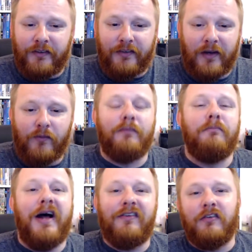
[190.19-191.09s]
That was a
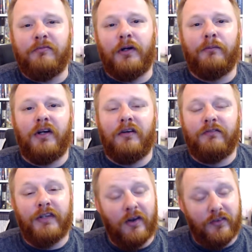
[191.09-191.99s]
massive moment.
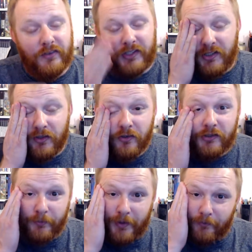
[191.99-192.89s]
You know, it's a huge
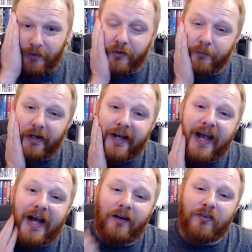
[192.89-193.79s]
commitment to buy a
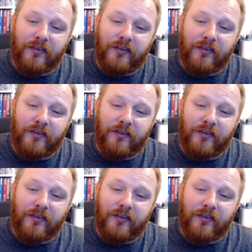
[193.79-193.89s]
house.